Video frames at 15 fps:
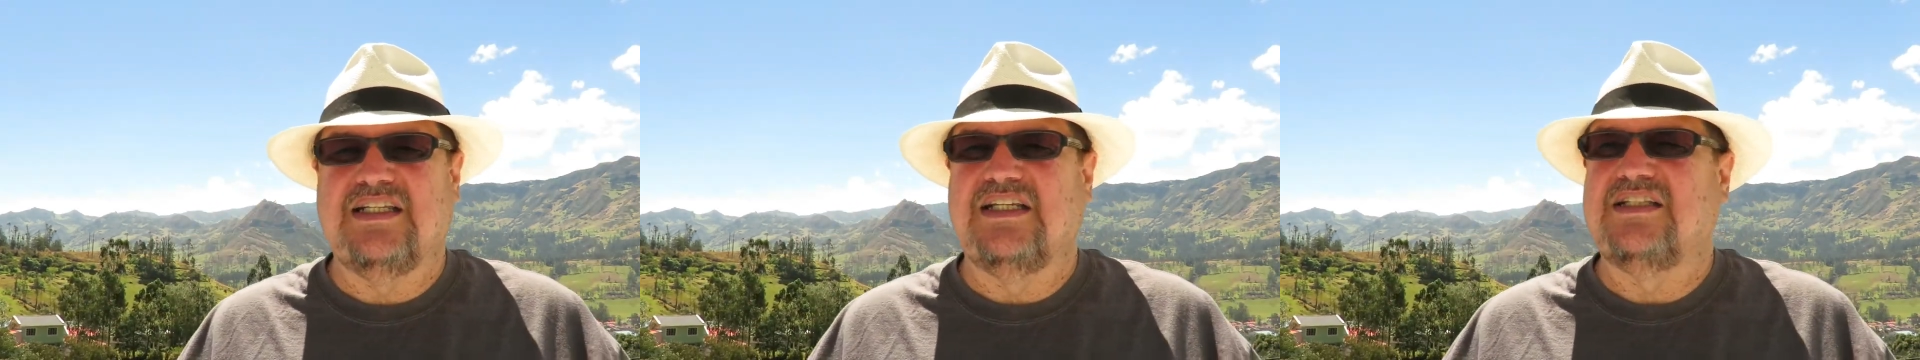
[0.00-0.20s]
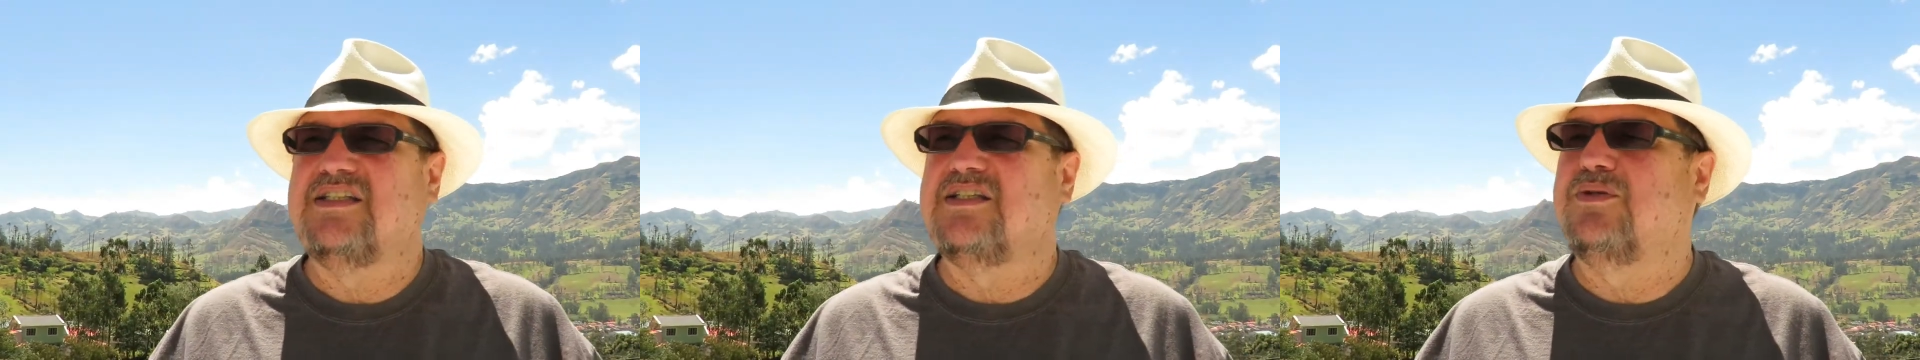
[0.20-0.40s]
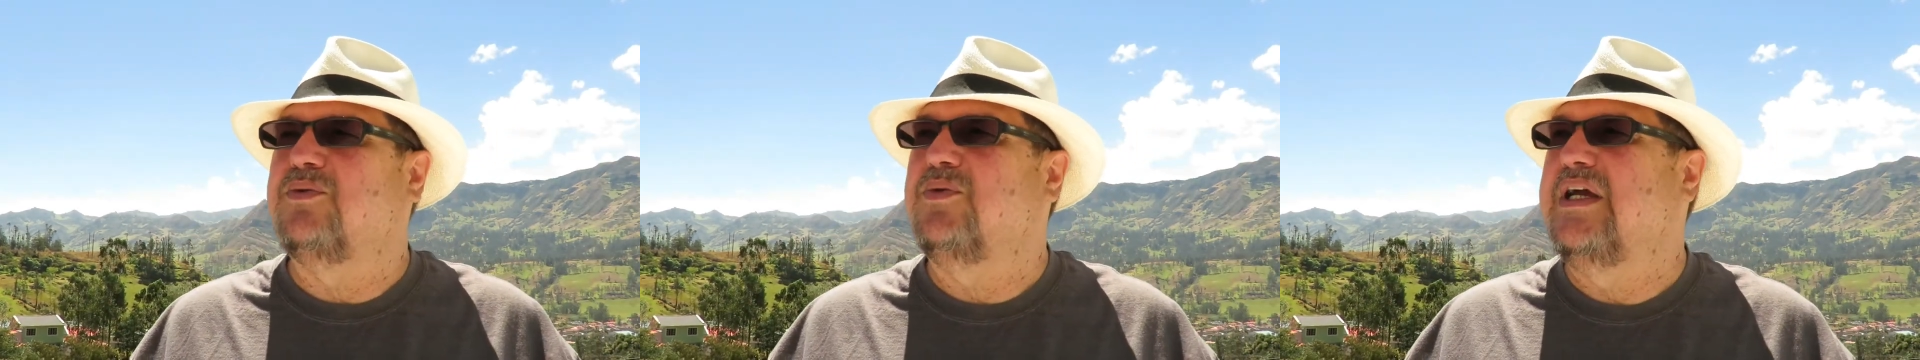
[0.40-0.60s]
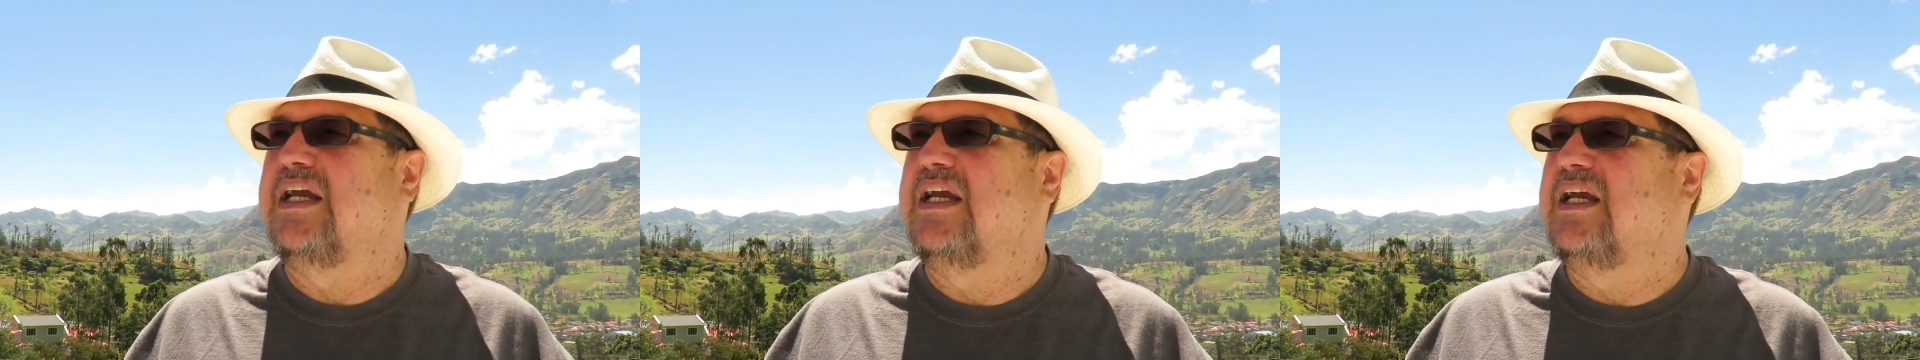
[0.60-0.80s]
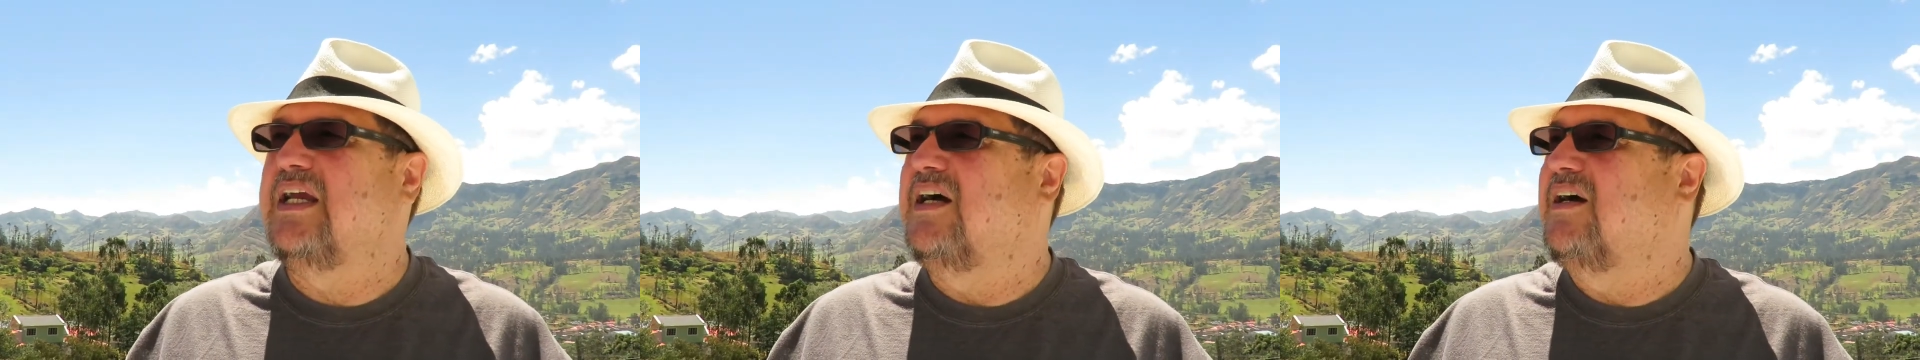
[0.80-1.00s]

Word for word: That's the way